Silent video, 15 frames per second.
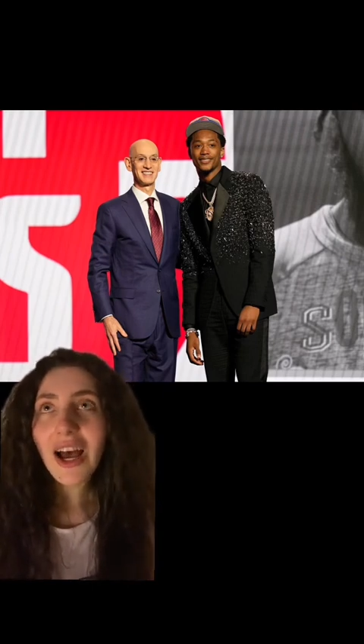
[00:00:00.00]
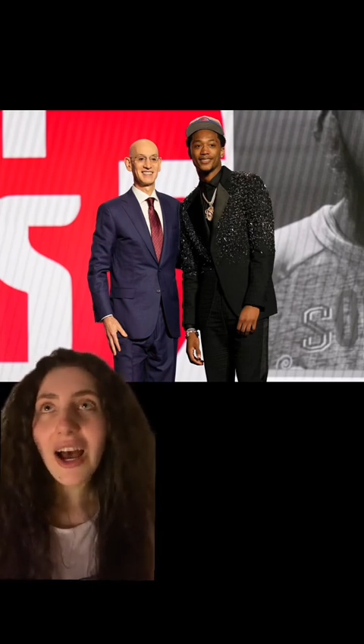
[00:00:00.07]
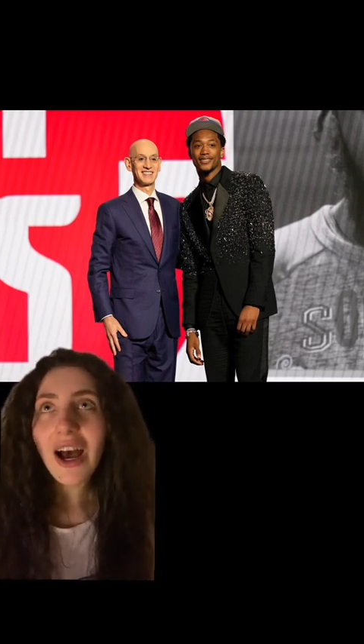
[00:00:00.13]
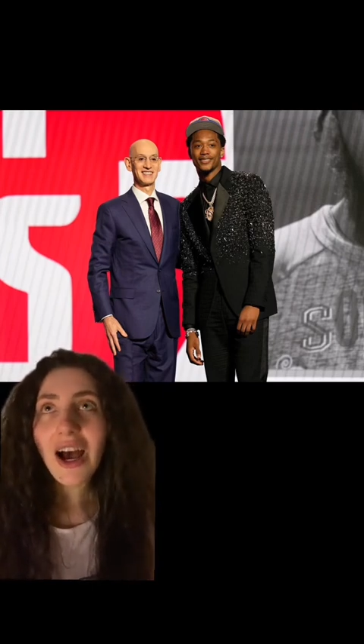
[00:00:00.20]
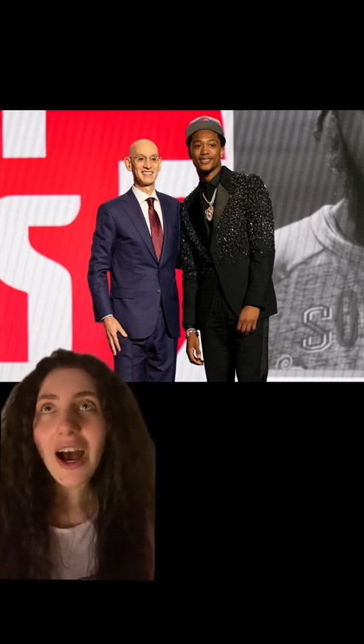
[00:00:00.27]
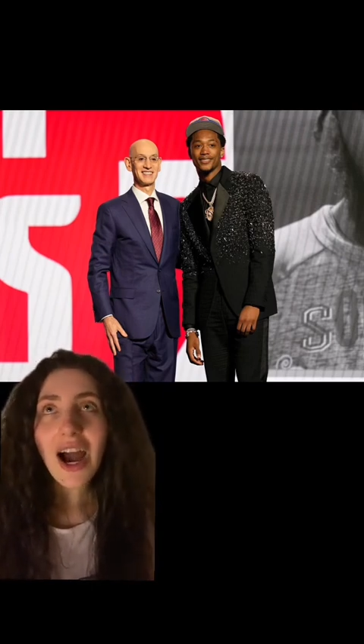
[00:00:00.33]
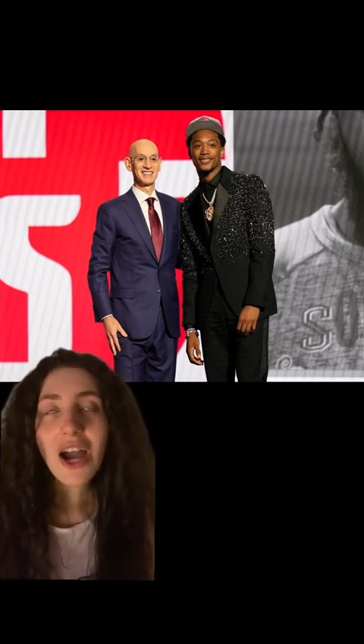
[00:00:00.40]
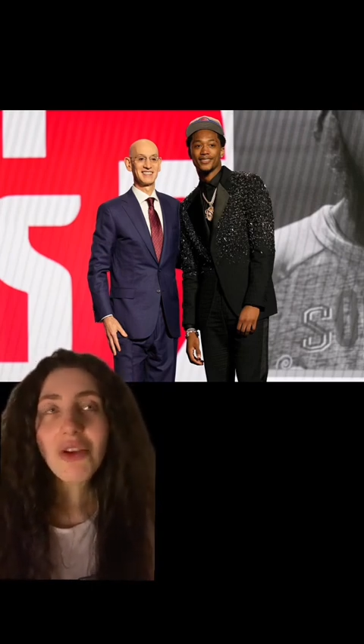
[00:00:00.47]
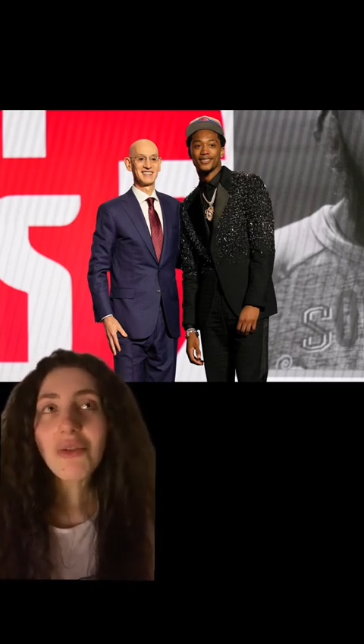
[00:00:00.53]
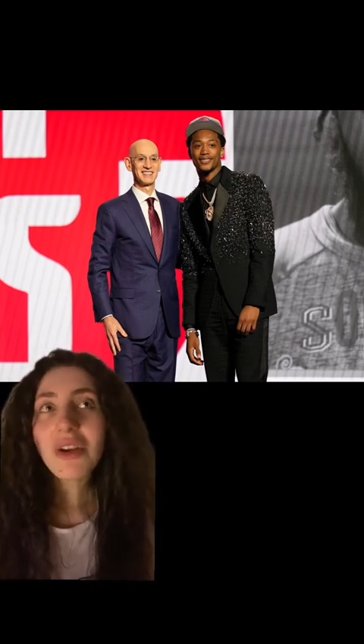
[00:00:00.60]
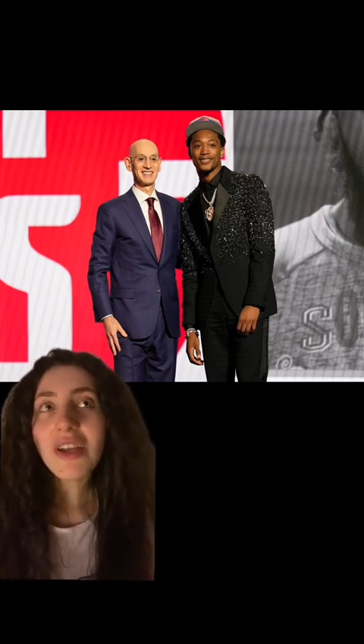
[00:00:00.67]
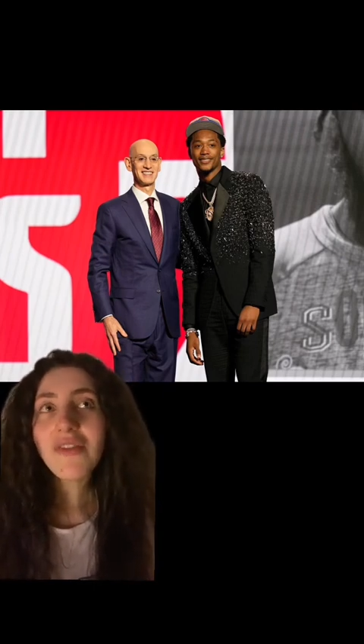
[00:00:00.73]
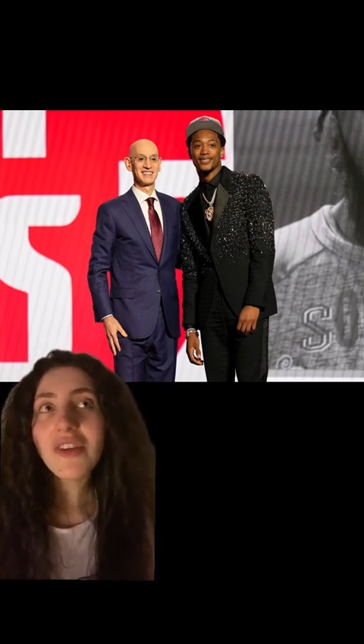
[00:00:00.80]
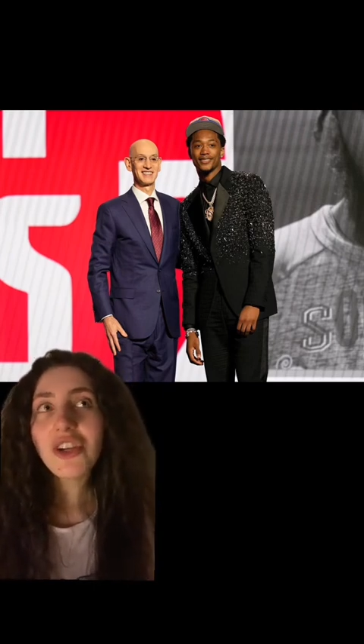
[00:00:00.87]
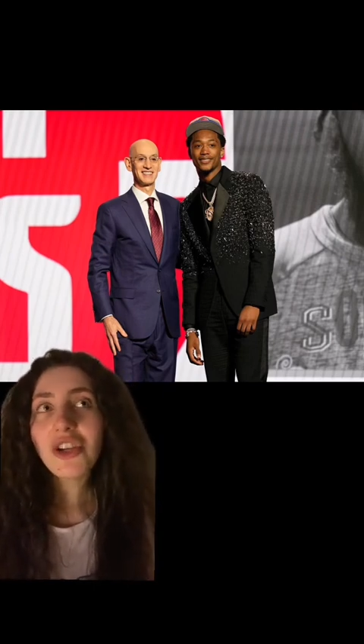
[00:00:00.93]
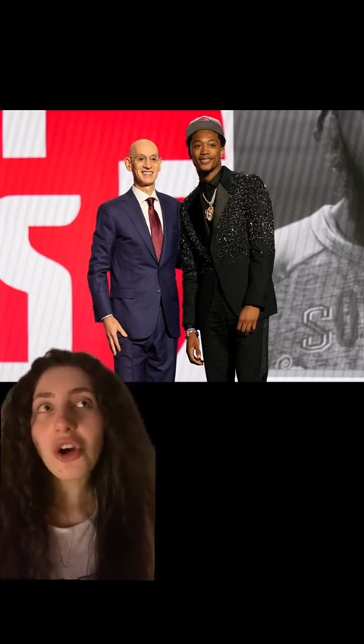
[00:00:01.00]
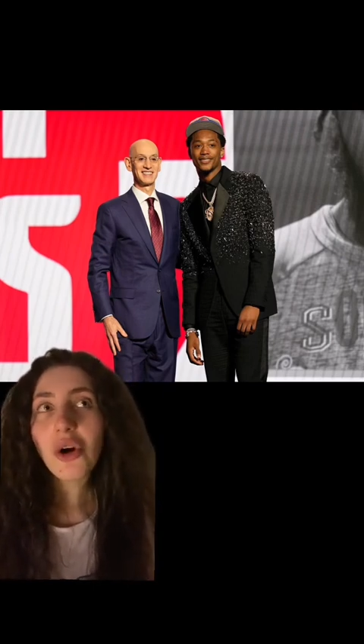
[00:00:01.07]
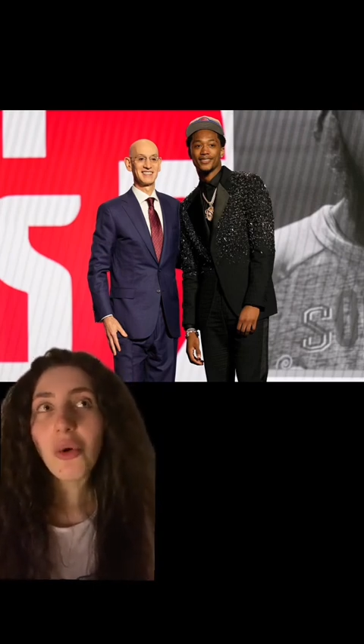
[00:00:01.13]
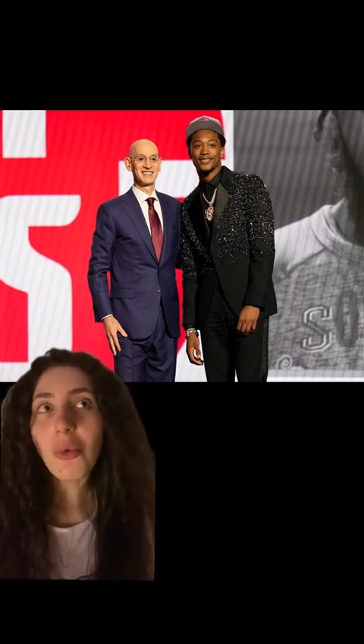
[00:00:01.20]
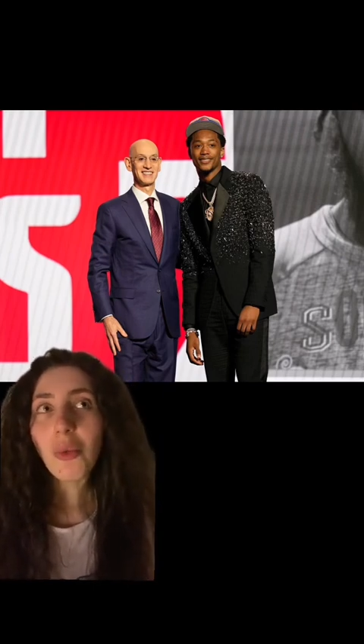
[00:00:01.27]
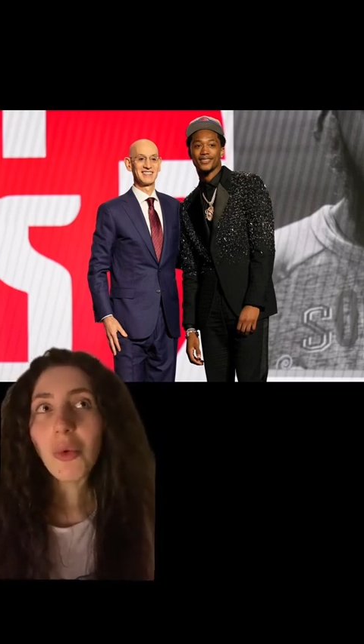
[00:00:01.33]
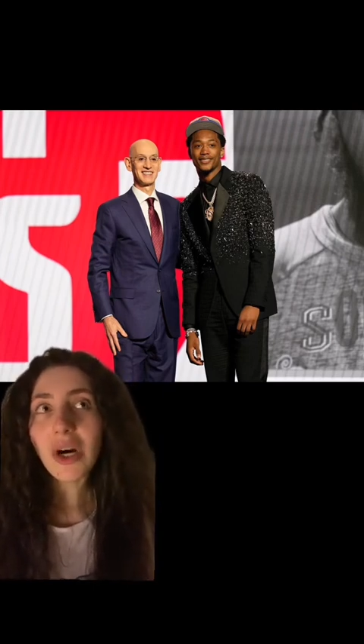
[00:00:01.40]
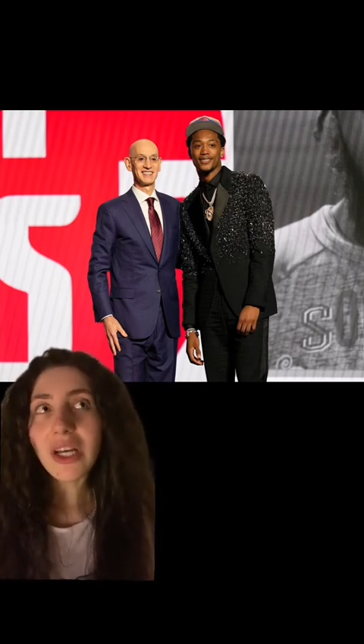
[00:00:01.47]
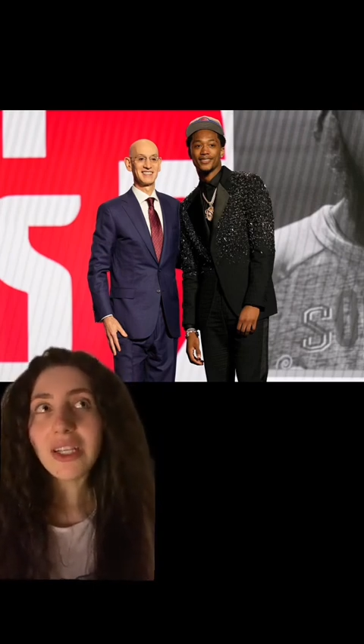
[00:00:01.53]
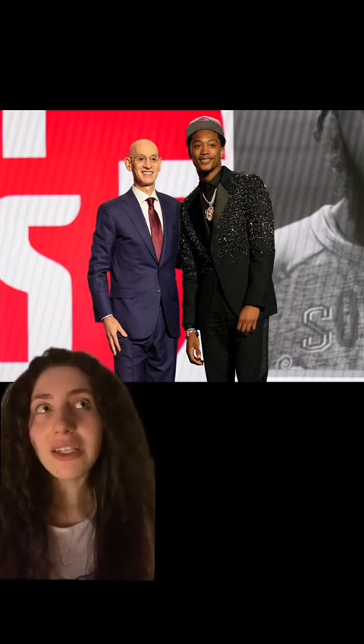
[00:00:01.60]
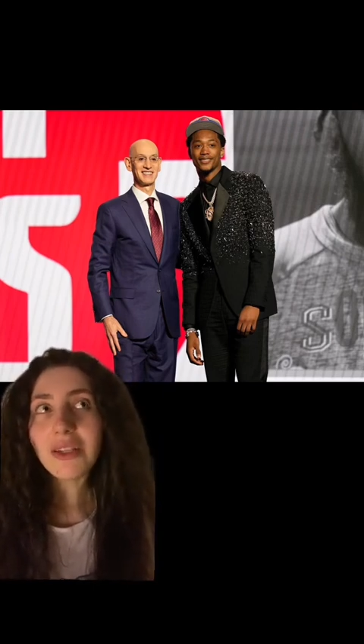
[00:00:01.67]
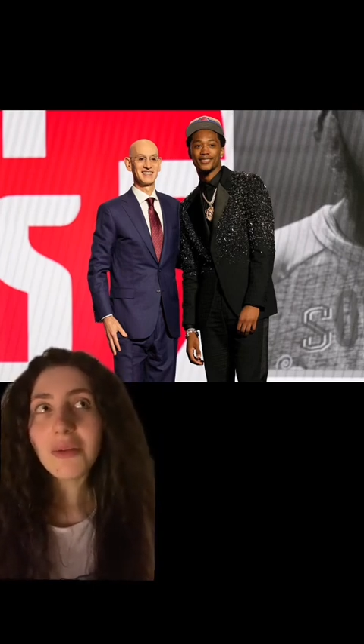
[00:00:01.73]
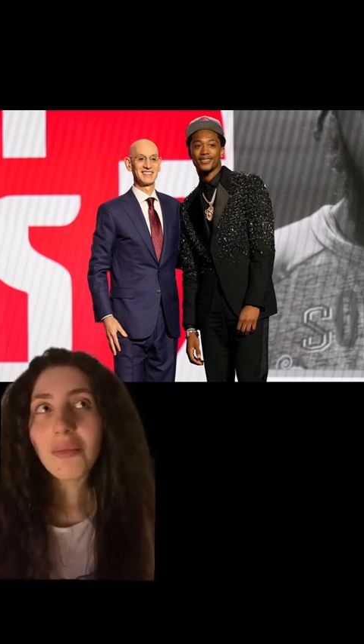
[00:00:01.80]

I don't even know what